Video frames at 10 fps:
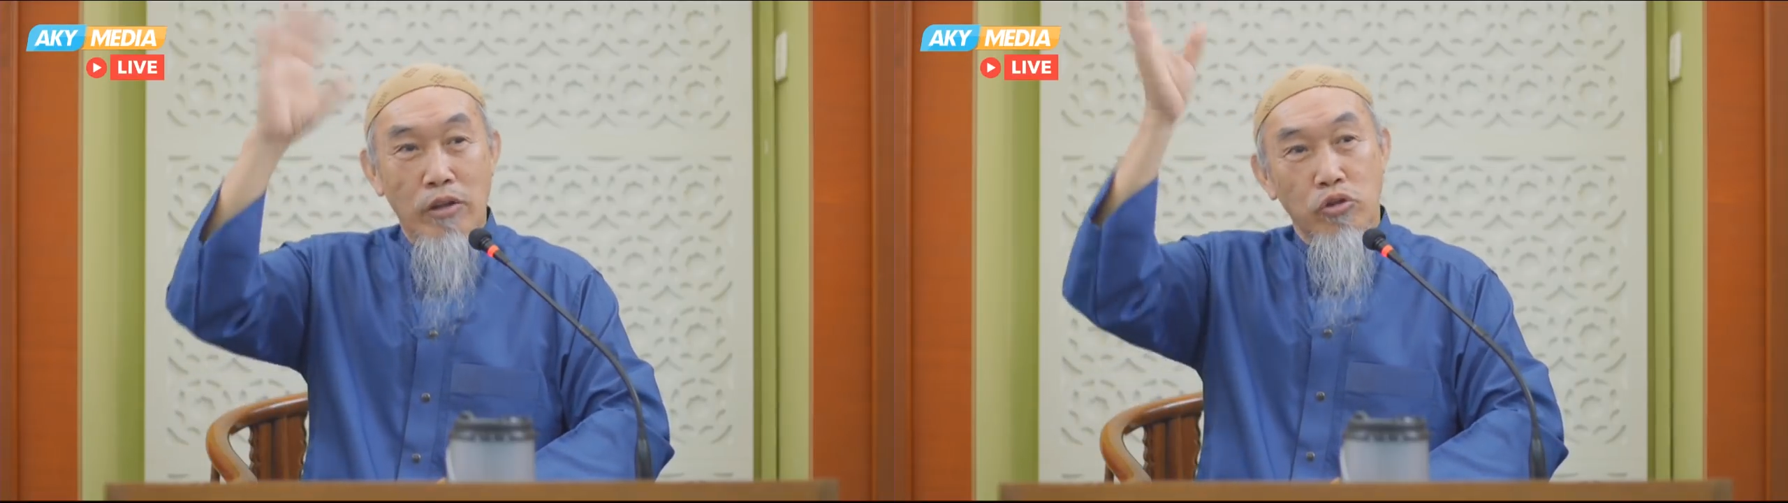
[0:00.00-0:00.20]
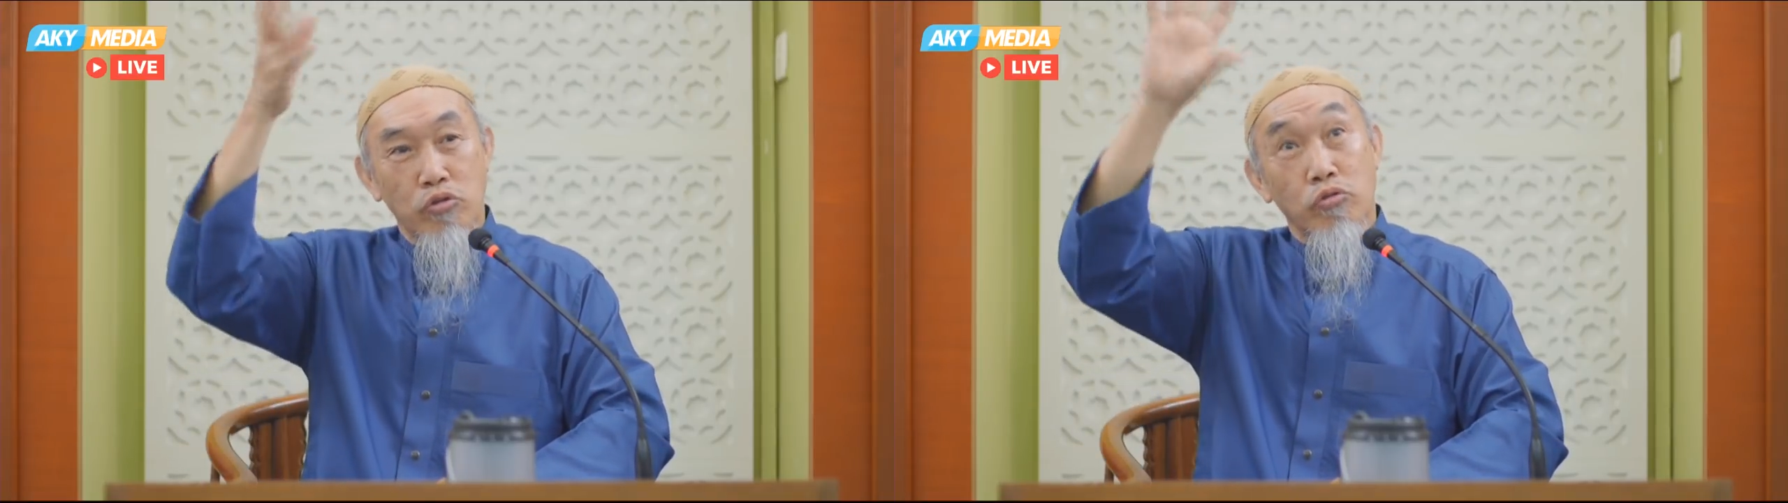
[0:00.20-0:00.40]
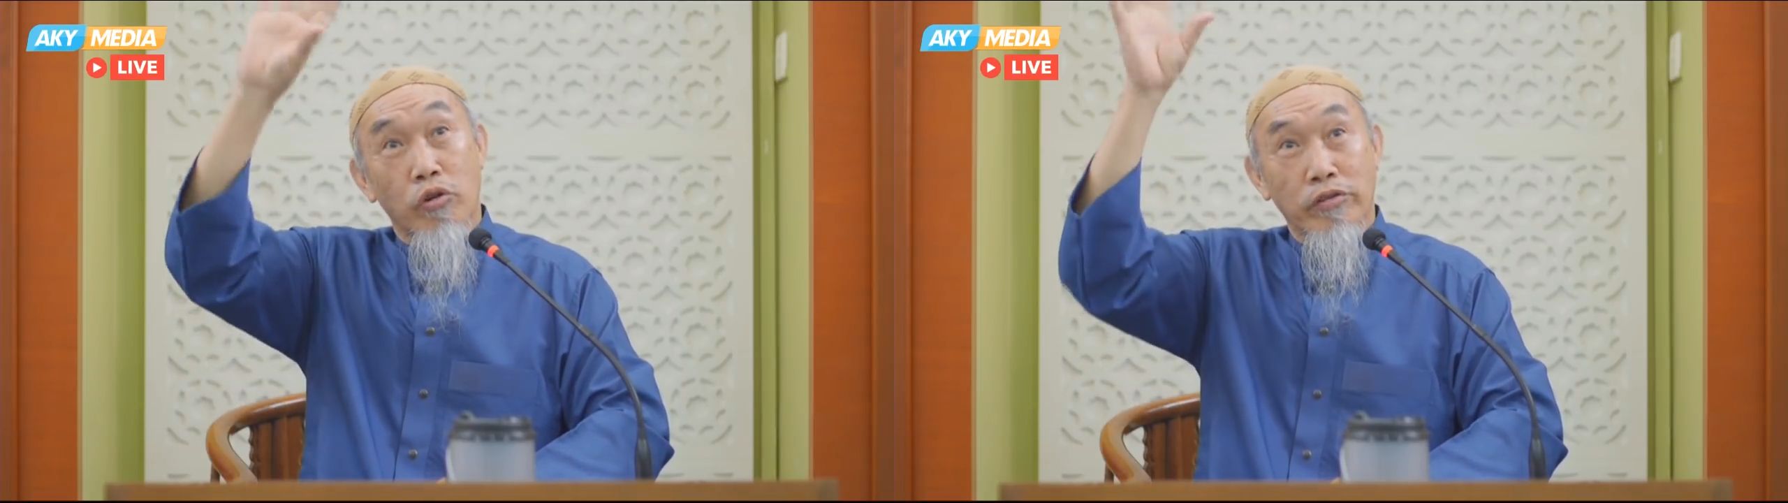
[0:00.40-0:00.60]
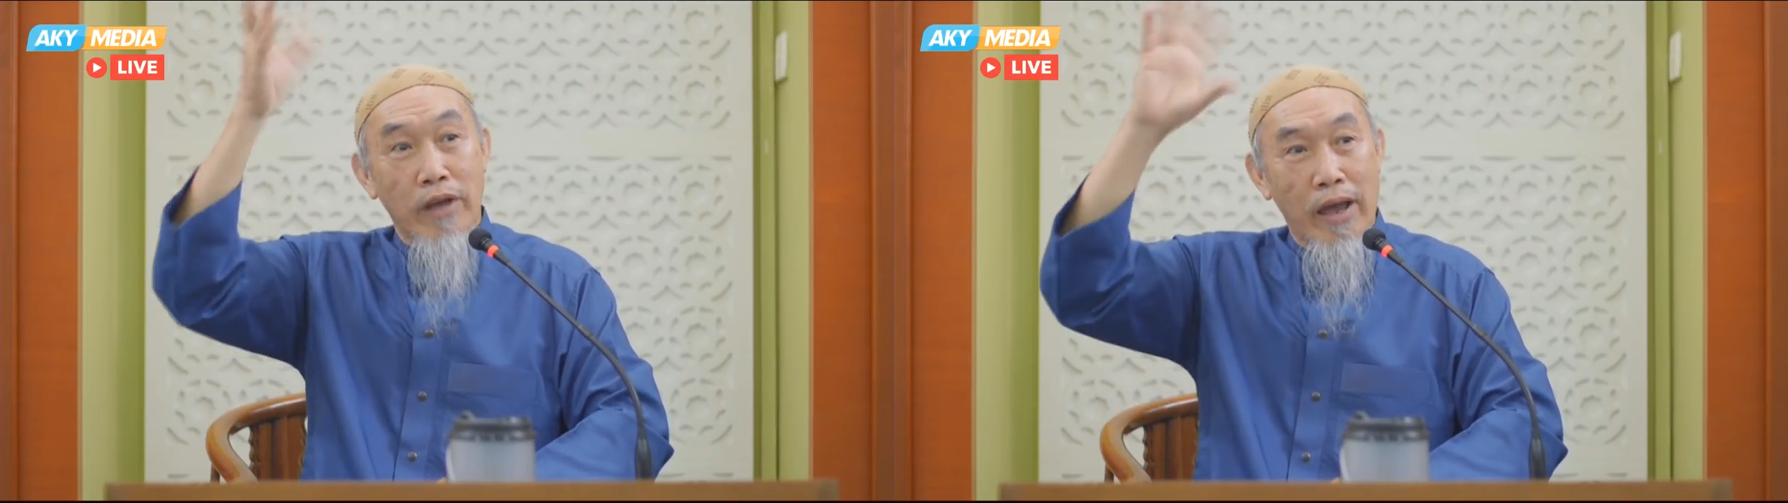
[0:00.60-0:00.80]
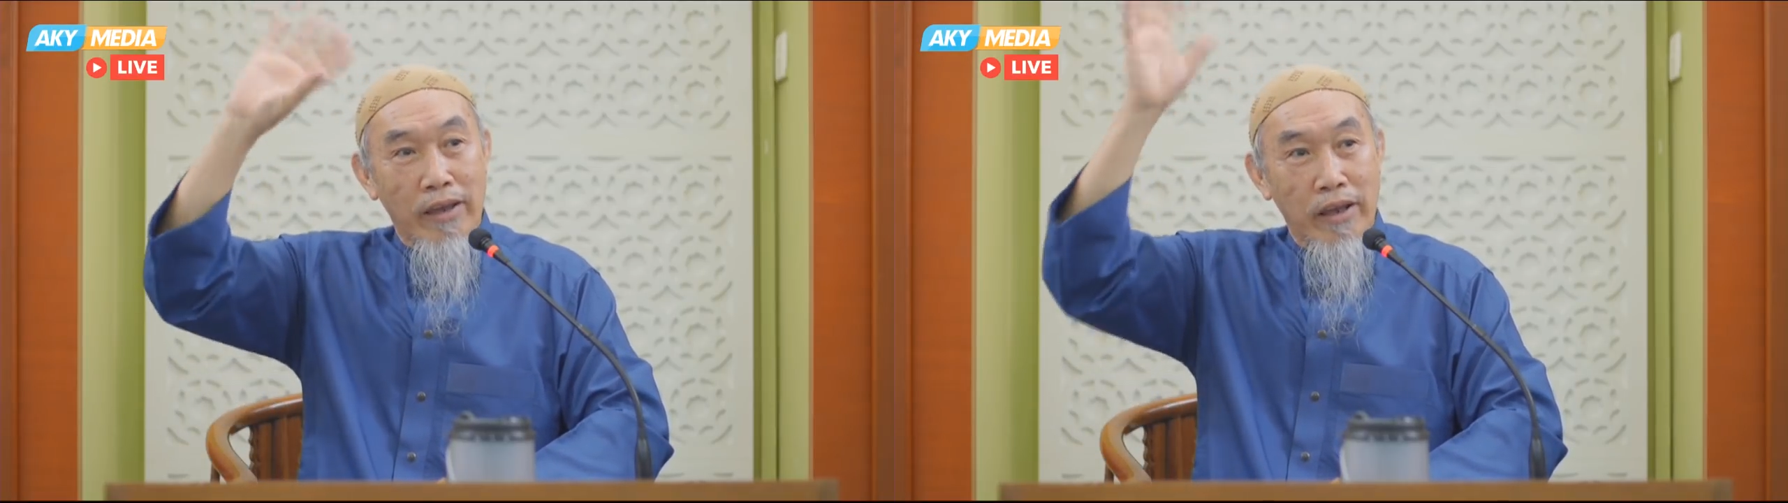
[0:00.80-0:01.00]
hantu
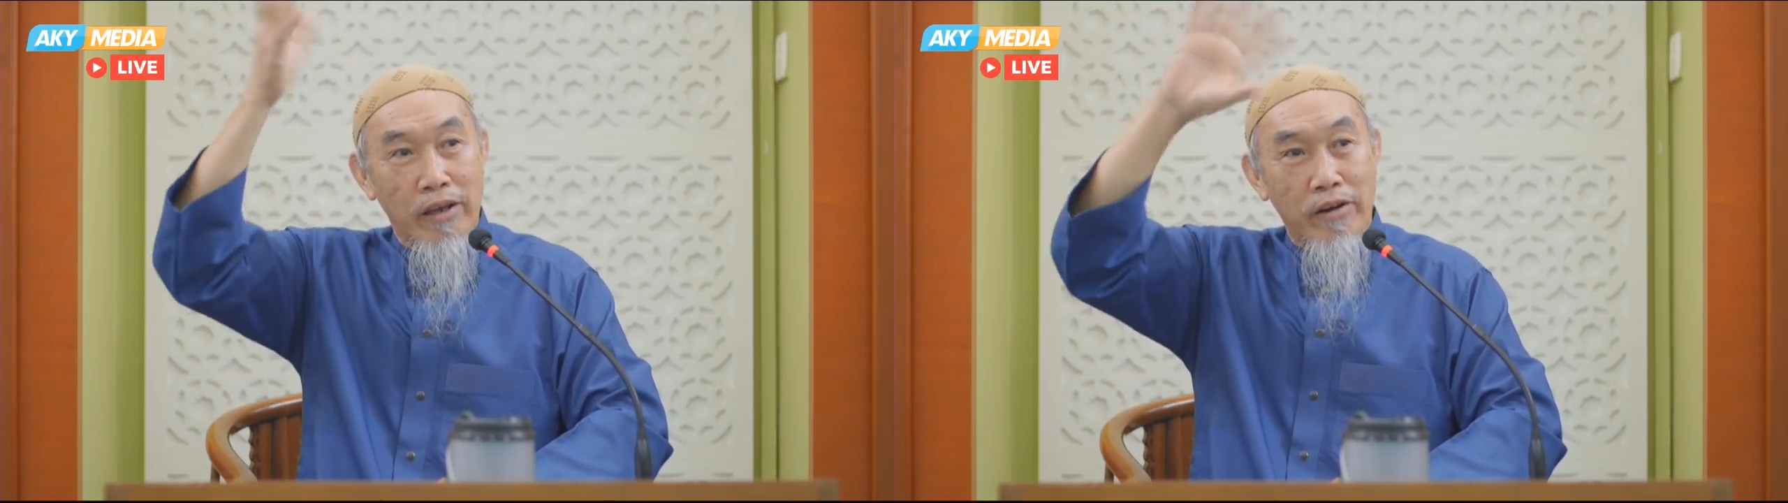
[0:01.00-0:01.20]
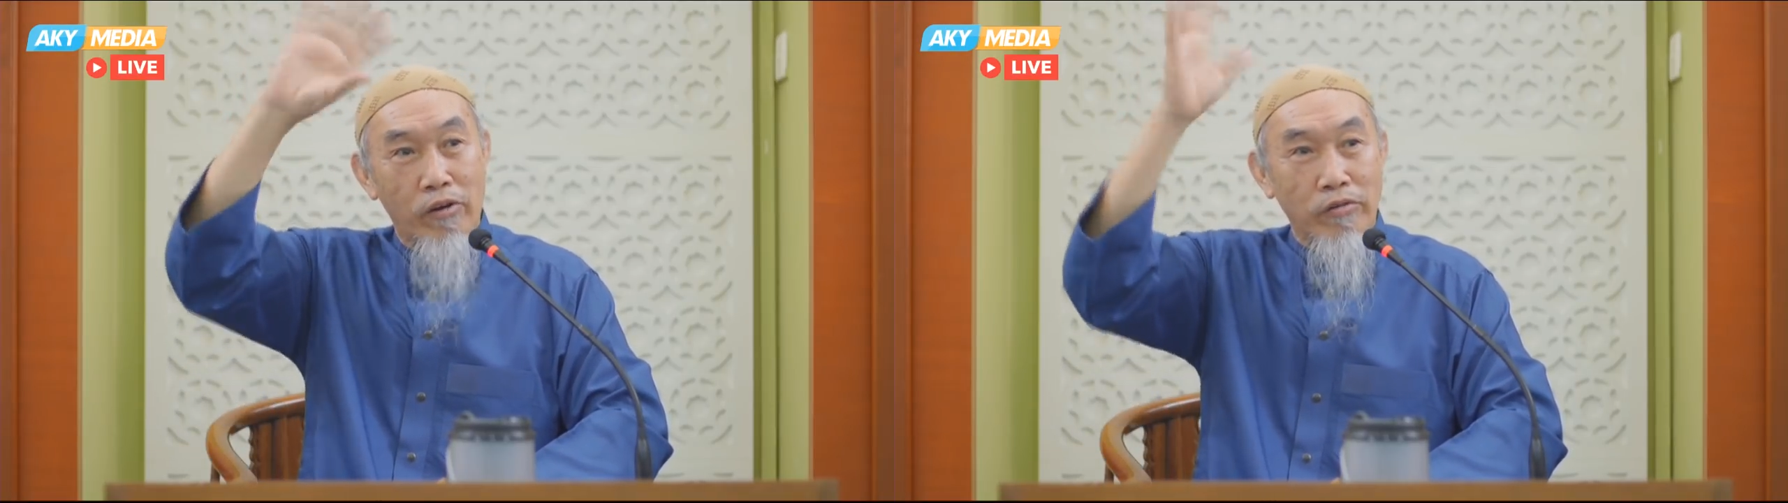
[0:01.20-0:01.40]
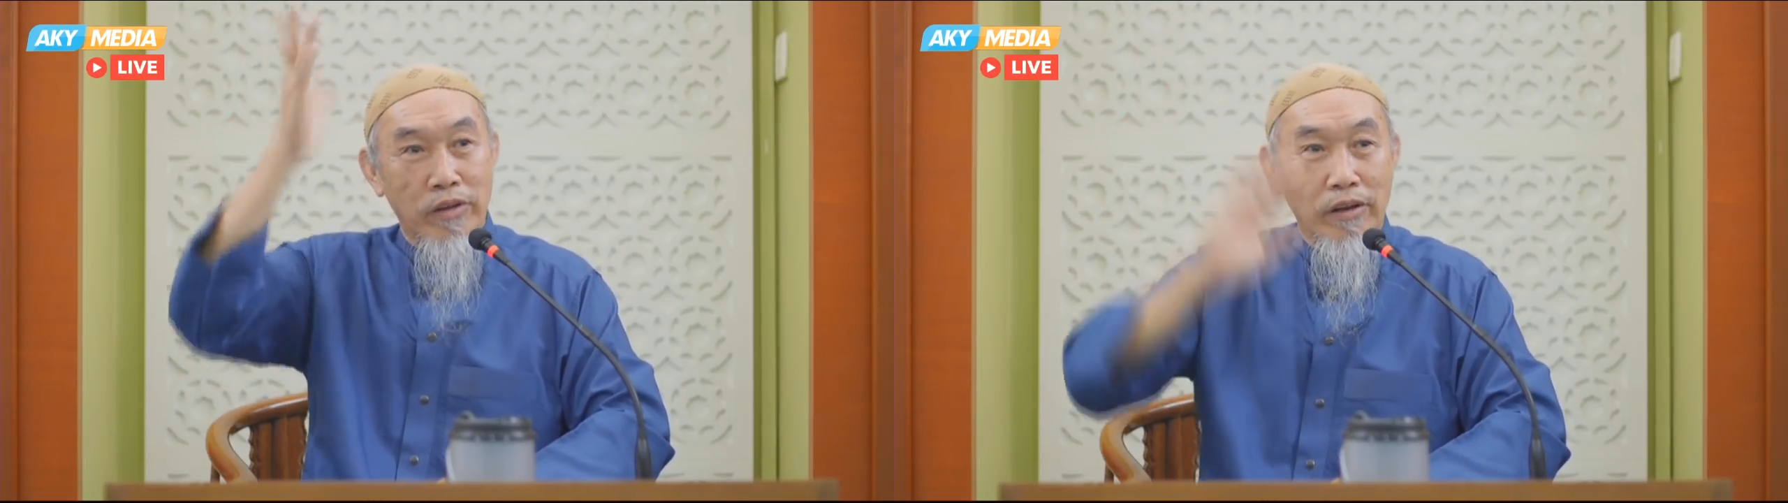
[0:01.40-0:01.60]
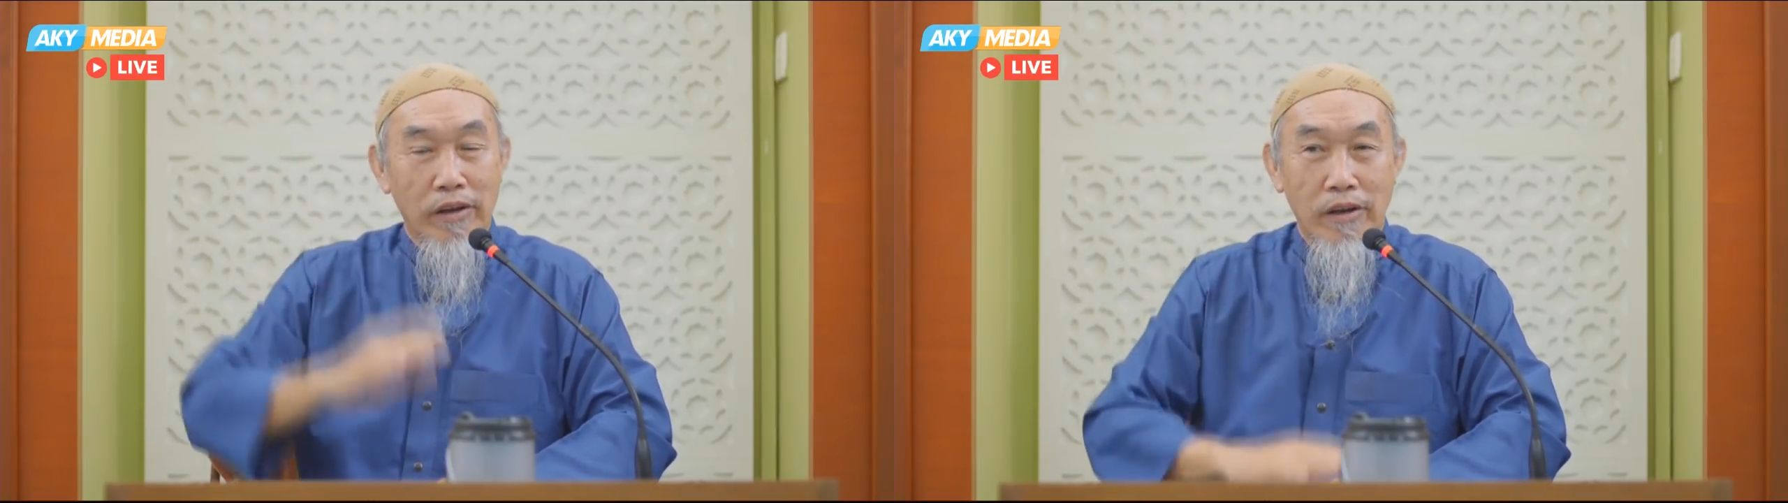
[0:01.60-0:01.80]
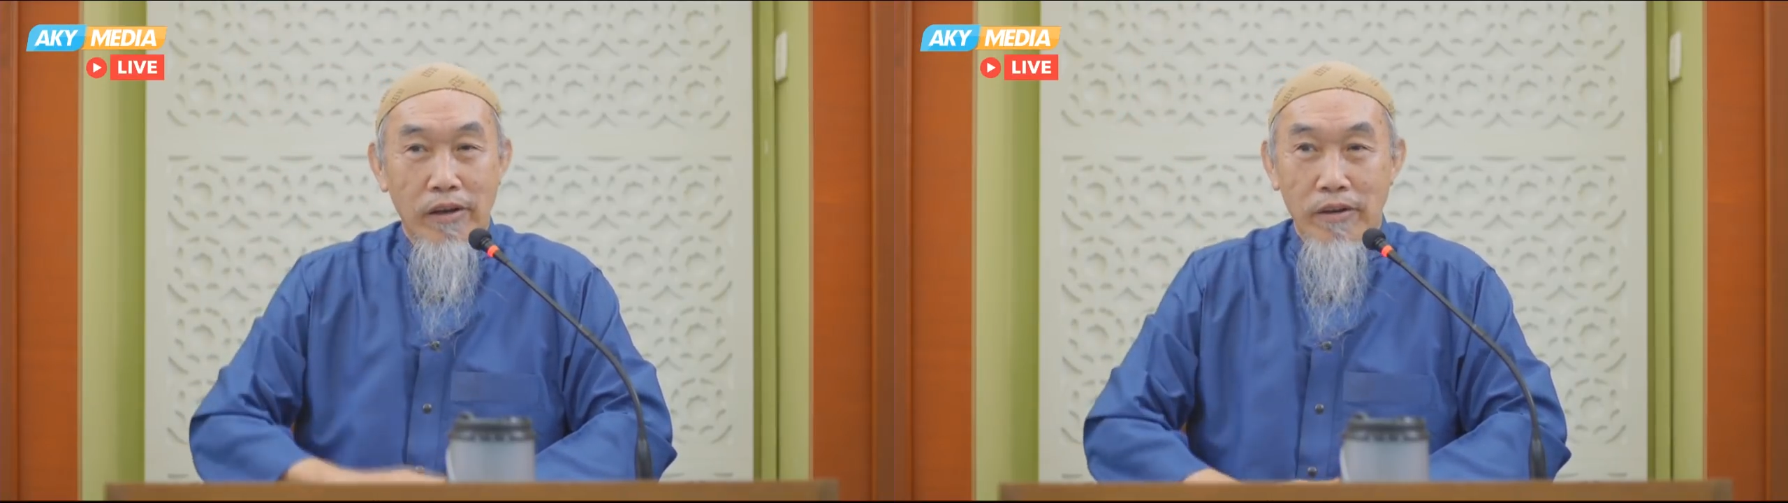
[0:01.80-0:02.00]
was hanging around there.